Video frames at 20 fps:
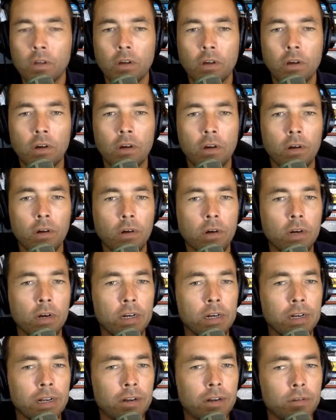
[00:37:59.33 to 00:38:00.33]
All right,
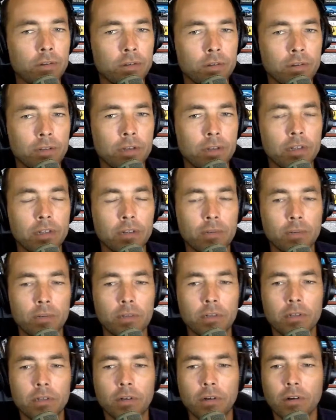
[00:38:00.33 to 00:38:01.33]
I don't usually like to
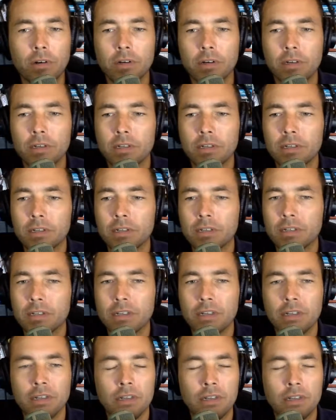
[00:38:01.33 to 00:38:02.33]
restart it because it